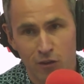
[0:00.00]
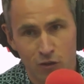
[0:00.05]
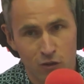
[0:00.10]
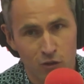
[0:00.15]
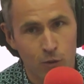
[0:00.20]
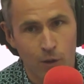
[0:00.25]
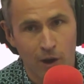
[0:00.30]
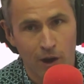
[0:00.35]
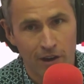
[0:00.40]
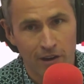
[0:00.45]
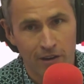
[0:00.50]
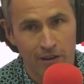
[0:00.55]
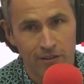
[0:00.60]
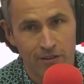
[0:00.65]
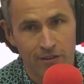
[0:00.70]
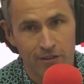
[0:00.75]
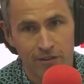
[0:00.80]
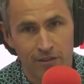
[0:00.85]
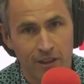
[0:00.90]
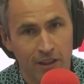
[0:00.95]
to
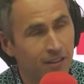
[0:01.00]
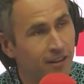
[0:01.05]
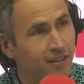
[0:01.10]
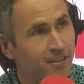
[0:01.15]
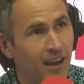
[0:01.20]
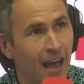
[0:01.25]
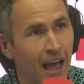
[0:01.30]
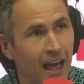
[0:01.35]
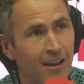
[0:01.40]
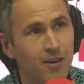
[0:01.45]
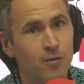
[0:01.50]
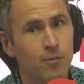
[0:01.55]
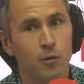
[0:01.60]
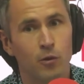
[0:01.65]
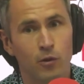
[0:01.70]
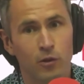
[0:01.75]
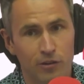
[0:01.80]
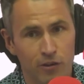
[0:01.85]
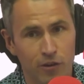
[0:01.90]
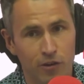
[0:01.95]
Ireland, that the talent
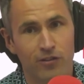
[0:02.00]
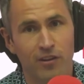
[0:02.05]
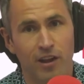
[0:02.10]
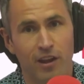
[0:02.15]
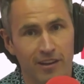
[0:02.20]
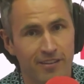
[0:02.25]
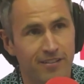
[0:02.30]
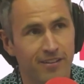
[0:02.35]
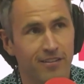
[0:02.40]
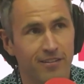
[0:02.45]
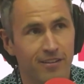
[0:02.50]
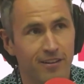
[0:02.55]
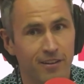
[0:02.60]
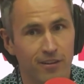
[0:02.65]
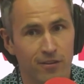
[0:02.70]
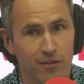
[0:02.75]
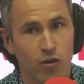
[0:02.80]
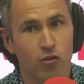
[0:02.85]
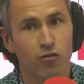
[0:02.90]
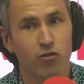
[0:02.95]
pool does not exist in
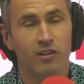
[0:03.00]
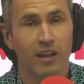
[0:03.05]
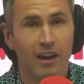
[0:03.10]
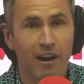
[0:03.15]
this country.